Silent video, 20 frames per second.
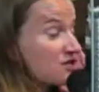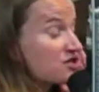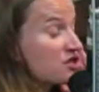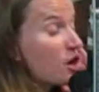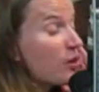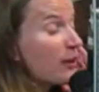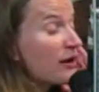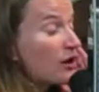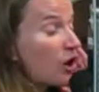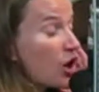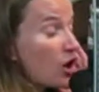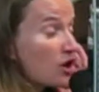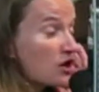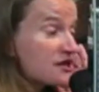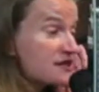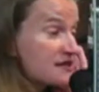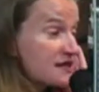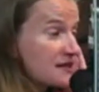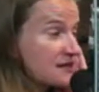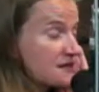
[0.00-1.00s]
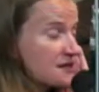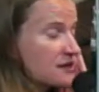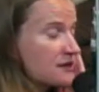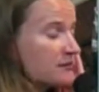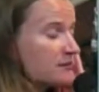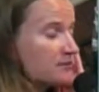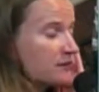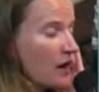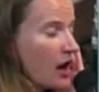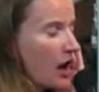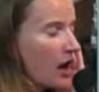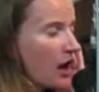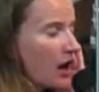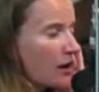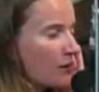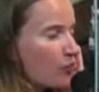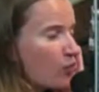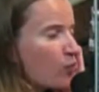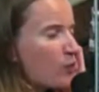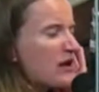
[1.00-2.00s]
So in our system,
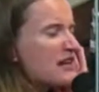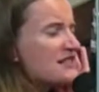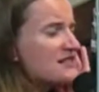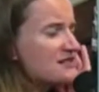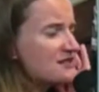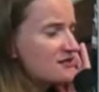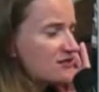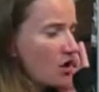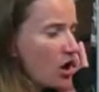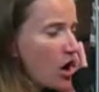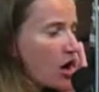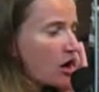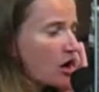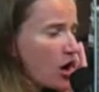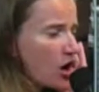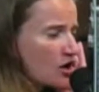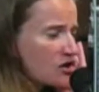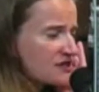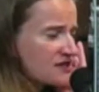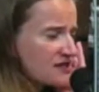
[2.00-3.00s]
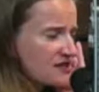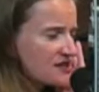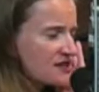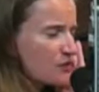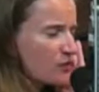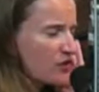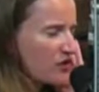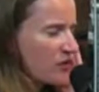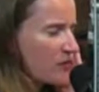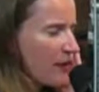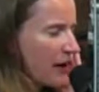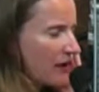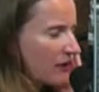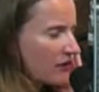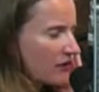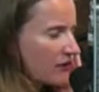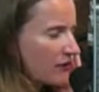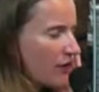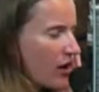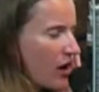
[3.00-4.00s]
we stock our system with about
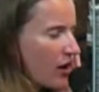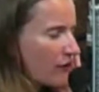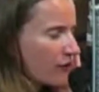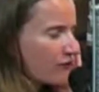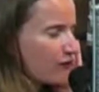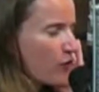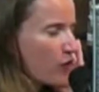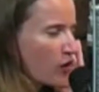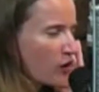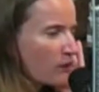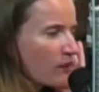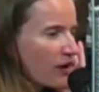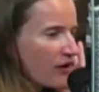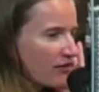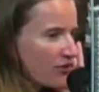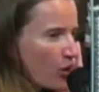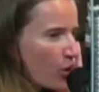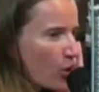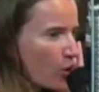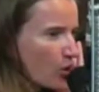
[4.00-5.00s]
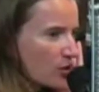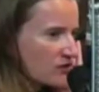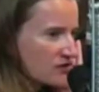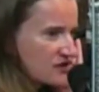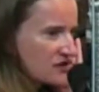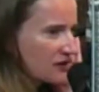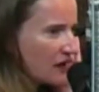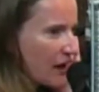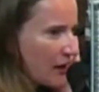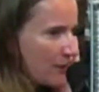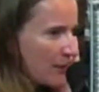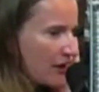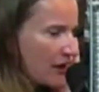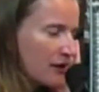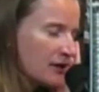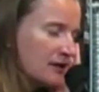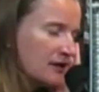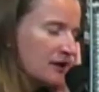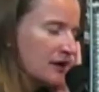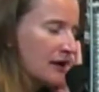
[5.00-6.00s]
a 4-month-old
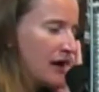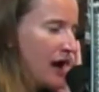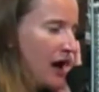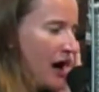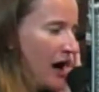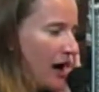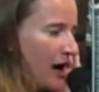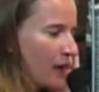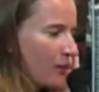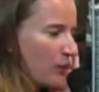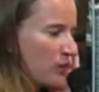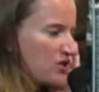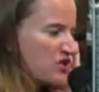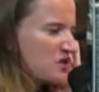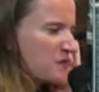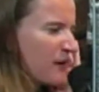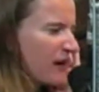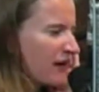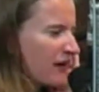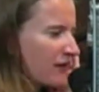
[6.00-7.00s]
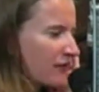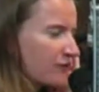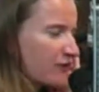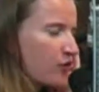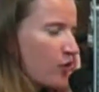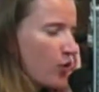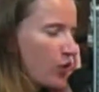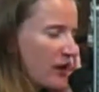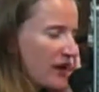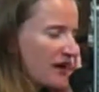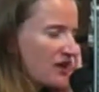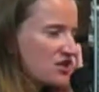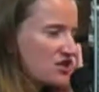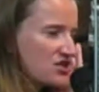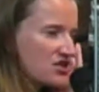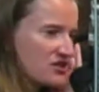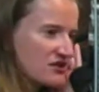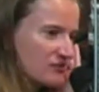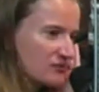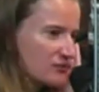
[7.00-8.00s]
tilapia, which is about a
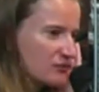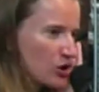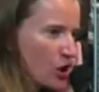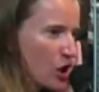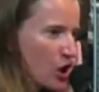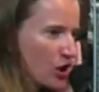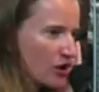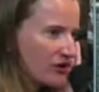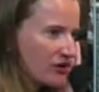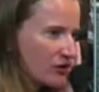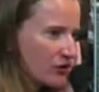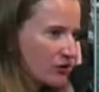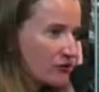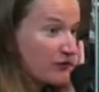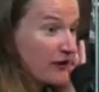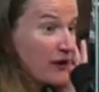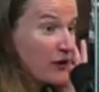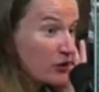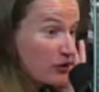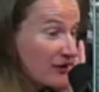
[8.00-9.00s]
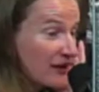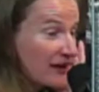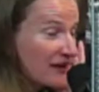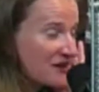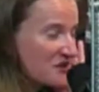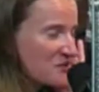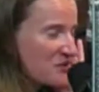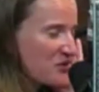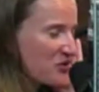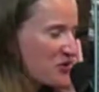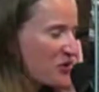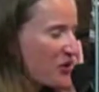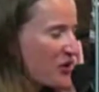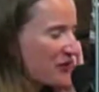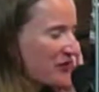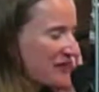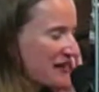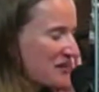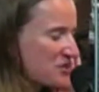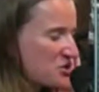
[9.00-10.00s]
4-inch long little fingerling is what they're
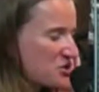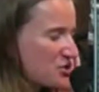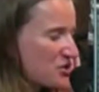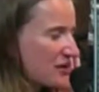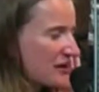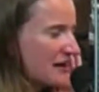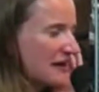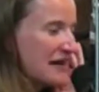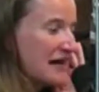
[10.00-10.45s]
called in the industry.